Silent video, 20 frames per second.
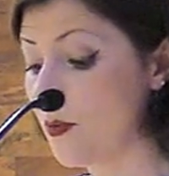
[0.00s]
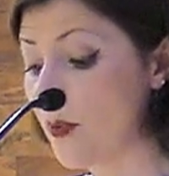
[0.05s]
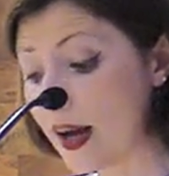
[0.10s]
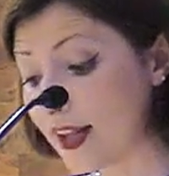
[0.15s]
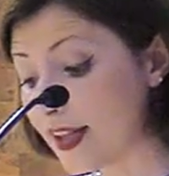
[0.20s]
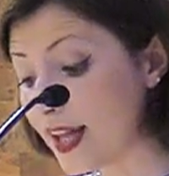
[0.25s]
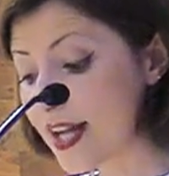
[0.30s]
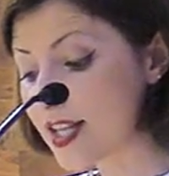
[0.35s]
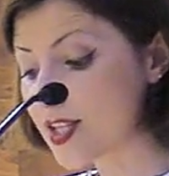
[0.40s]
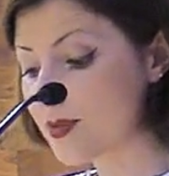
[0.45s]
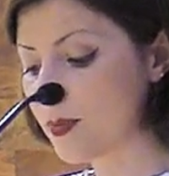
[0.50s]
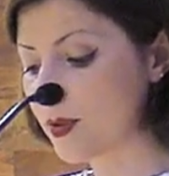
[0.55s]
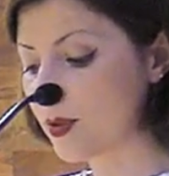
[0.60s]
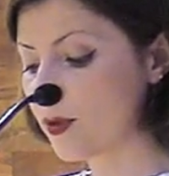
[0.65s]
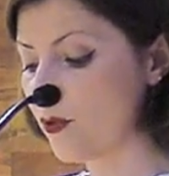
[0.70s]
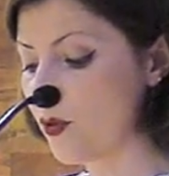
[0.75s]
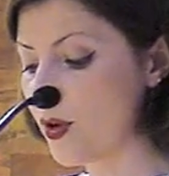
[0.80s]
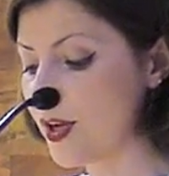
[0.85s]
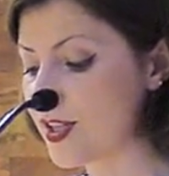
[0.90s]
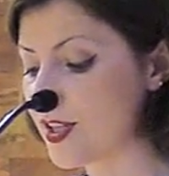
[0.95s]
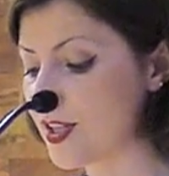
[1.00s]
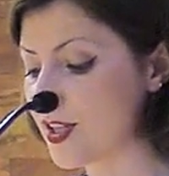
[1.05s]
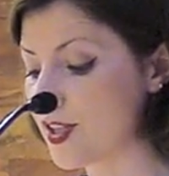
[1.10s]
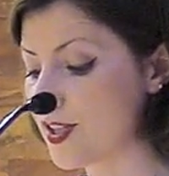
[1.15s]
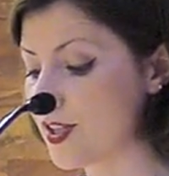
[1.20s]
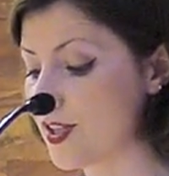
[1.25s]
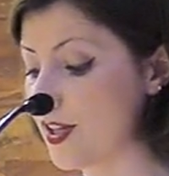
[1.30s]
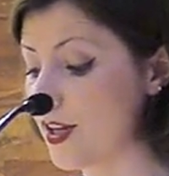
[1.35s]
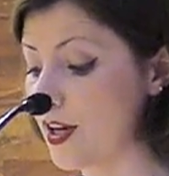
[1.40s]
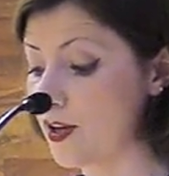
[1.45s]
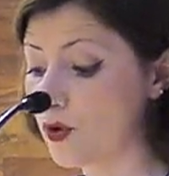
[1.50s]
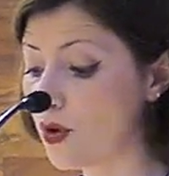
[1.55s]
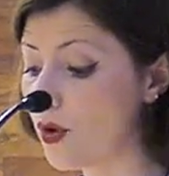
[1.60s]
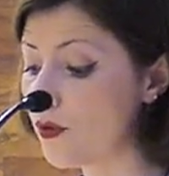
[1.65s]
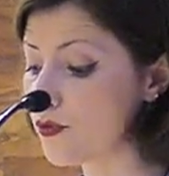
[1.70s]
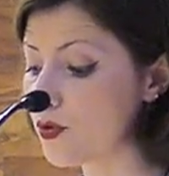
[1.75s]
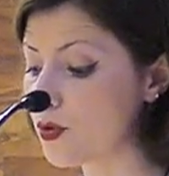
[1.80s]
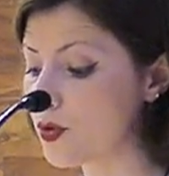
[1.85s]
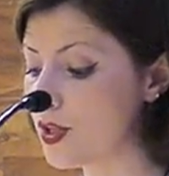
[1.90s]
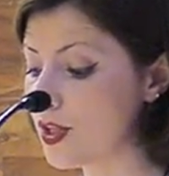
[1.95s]
While expert voices that are
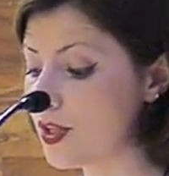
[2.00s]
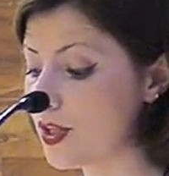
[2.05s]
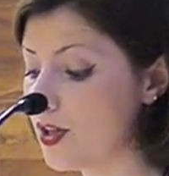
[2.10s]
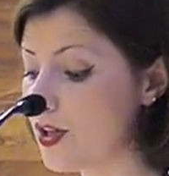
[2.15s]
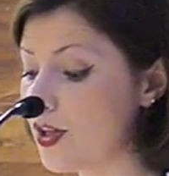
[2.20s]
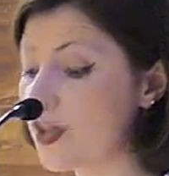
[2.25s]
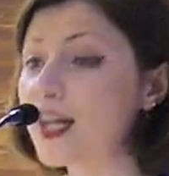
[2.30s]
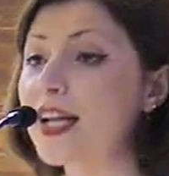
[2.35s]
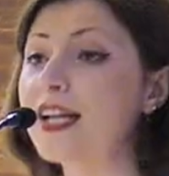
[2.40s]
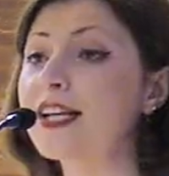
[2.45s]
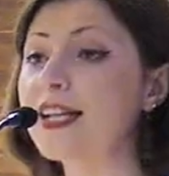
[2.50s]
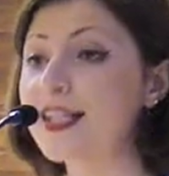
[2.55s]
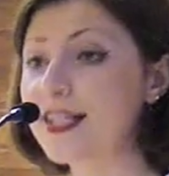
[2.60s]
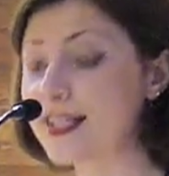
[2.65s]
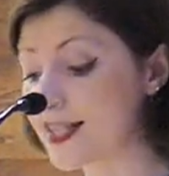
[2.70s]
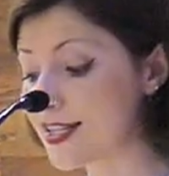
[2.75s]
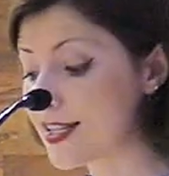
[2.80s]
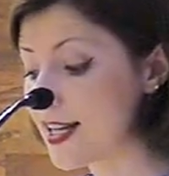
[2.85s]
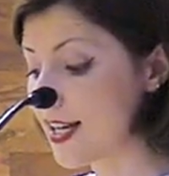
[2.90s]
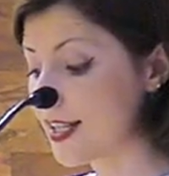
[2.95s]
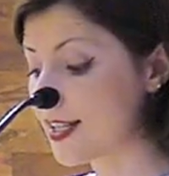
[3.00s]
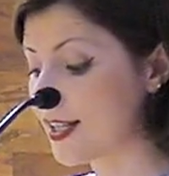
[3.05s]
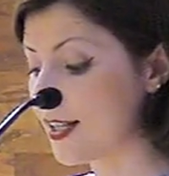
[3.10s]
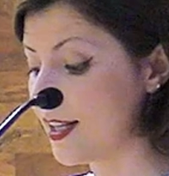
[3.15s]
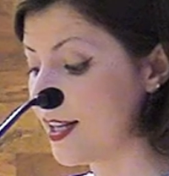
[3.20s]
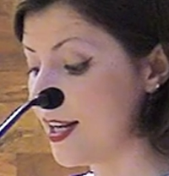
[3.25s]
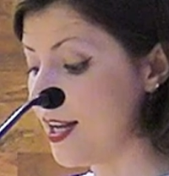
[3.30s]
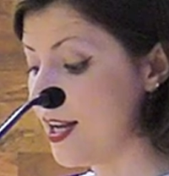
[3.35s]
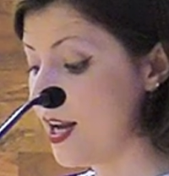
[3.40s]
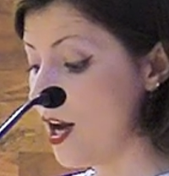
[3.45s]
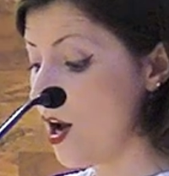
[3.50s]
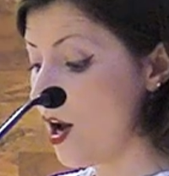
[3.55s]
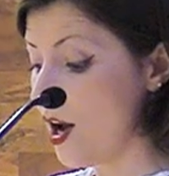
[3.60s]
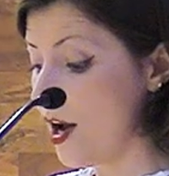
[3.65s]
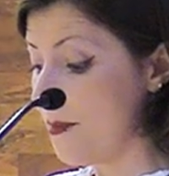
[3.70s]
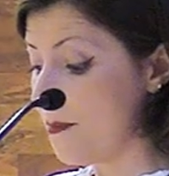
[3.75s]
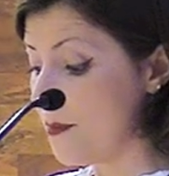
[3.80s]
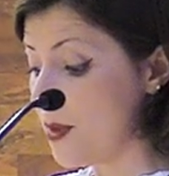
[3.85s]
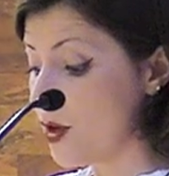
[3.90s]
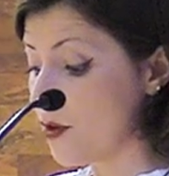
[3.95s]
not rooted in Ukraine can certainly
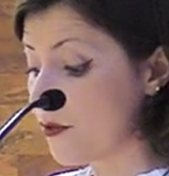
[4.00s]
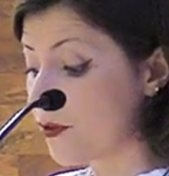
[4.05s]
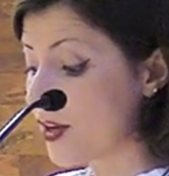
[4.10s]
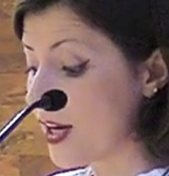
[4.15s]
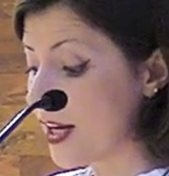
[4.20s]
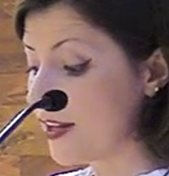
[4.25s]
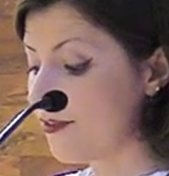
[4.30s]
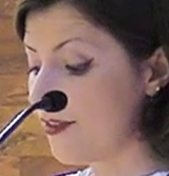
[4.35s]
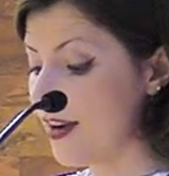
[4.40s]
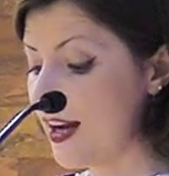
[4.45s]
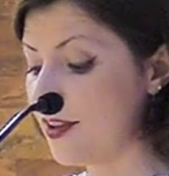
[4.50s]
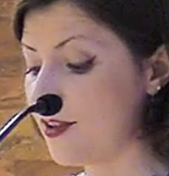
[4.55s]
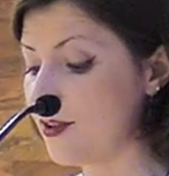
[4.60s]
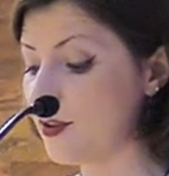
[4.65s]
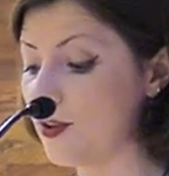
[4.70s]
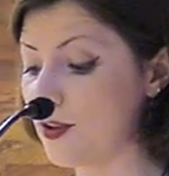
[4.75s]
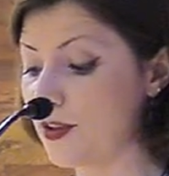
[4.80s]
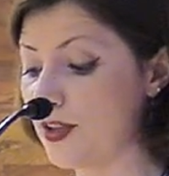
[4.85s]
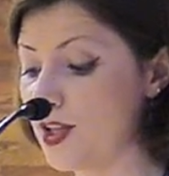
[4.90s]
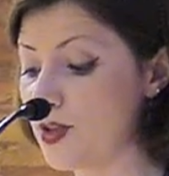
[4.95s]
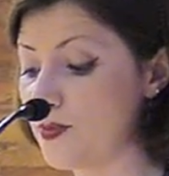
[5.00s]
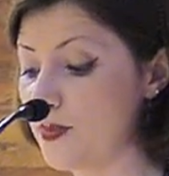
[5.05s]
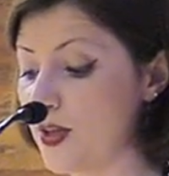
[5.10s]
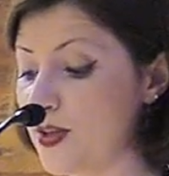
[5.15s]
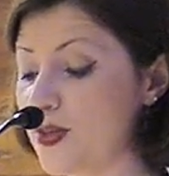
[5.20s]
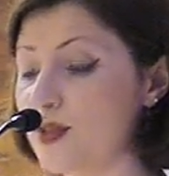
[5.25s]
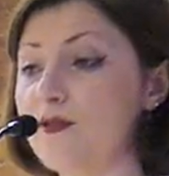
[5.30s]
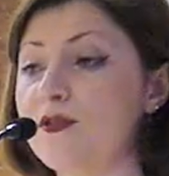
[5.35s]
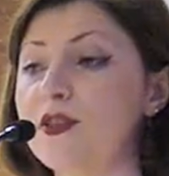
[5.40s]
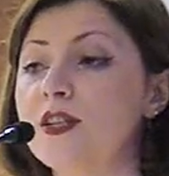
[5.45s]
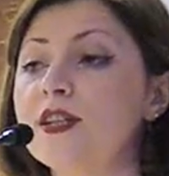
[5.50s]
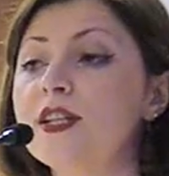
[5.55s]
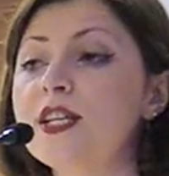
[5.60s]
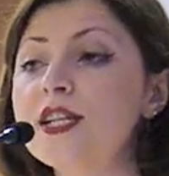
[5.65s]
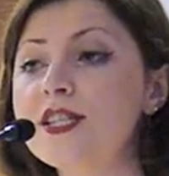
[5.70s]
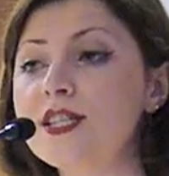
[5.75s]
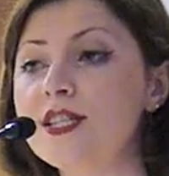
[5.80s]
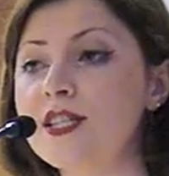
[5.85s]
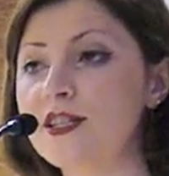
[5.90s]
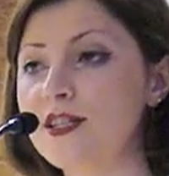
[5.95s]
be of great value, not least because of the
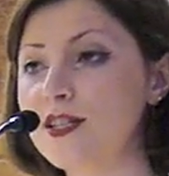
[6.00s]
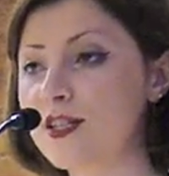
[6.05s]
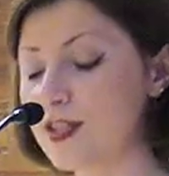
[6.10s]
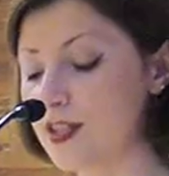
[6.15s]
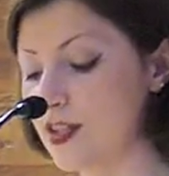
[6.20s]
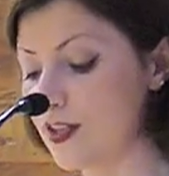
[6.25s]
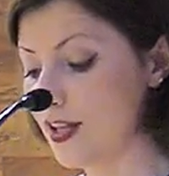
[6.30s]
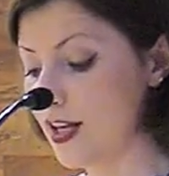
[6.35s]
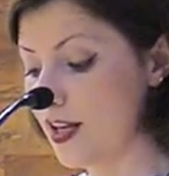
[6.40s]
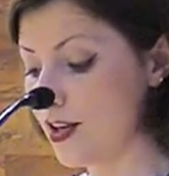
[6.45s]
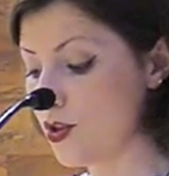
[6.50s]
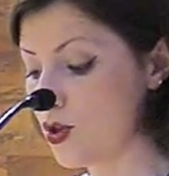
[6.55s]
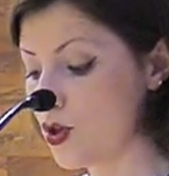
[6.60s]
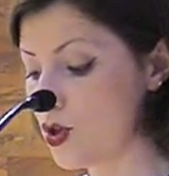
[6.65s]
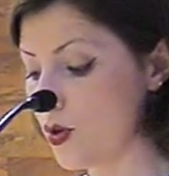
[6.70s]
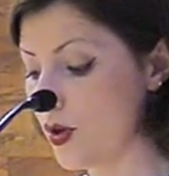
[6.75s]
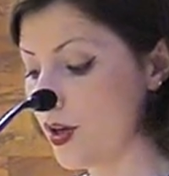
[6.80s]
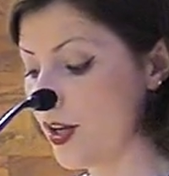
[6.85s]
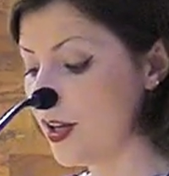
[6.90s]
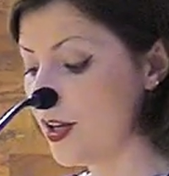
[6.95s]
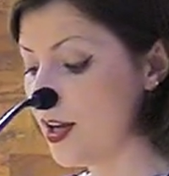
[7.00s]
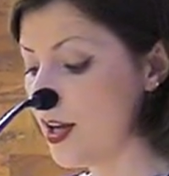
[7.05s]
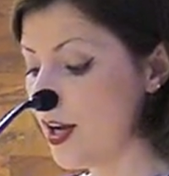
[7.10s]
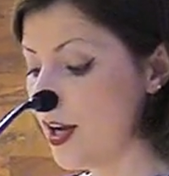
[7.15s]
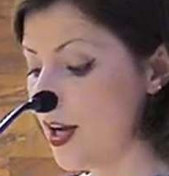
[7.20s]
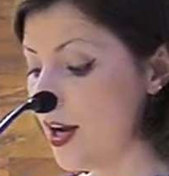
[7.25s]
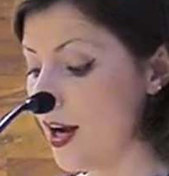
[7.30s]
distance that they enjoy,